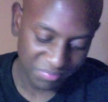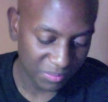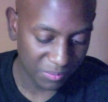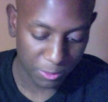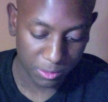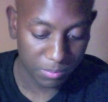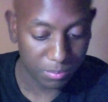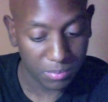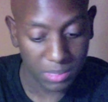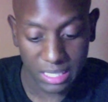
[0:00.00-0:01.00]
for
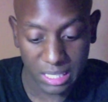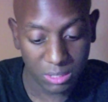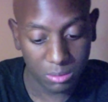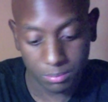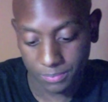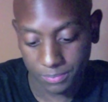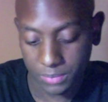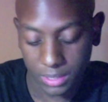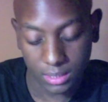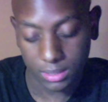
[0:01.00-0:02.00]
you know
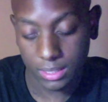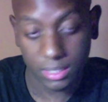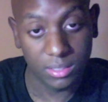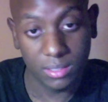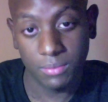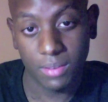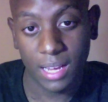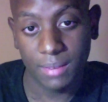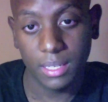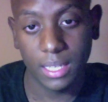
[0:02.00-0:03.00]
essentially
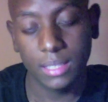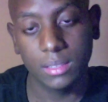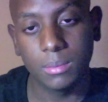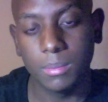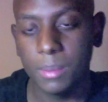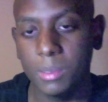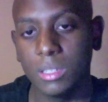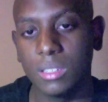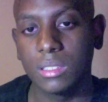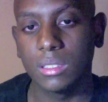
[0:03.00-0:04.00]
5 days, maybe
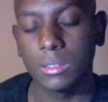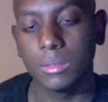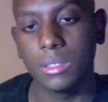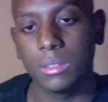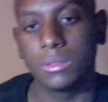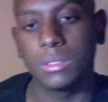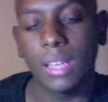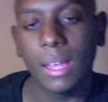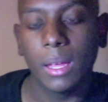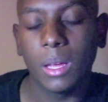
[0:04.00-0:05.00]
longer. Who knows?
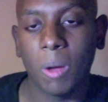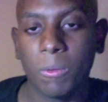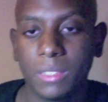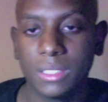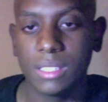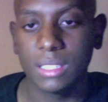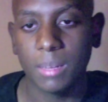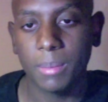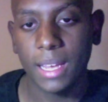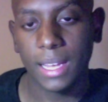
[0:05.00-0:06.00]
Hopefully, it's not that
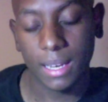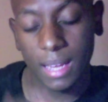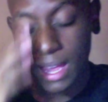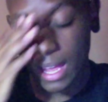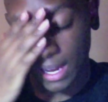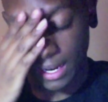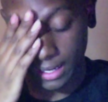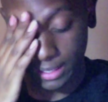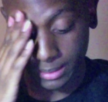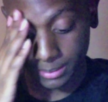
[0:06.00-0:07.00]
bad.
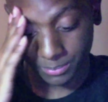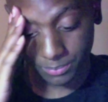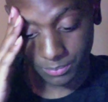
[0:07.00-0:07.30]
Um,